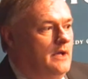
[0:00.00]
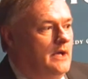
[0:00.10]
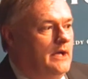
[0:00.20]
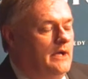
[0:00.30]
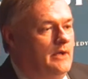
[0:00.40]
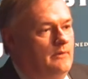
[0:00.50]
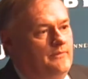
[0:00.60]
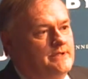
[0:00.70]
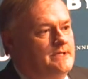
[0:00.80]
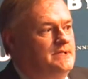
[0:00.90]

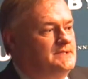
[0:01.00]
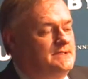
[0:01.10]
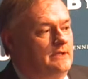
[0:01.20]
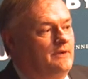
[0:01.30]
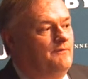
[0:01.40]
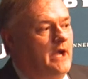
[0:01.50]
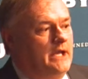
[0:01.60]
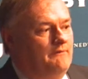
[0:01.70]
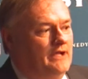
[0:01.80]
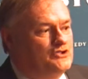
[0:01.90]
the solidifying
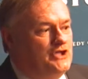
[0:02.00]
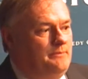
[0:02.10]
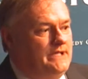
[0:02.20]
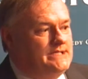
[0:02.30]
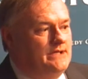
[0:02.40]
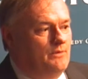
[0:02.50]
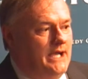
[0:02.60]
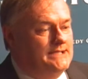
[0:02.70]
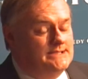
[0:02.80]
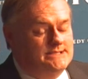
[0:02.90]
of LGBT
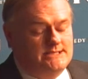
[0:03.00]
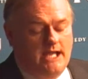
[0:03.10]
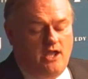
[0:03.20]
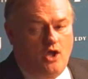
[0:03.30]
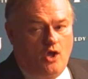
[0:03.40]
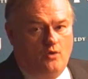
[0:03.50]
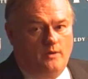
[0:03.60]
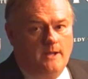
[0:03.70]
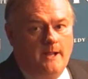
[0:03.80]
rights in state code.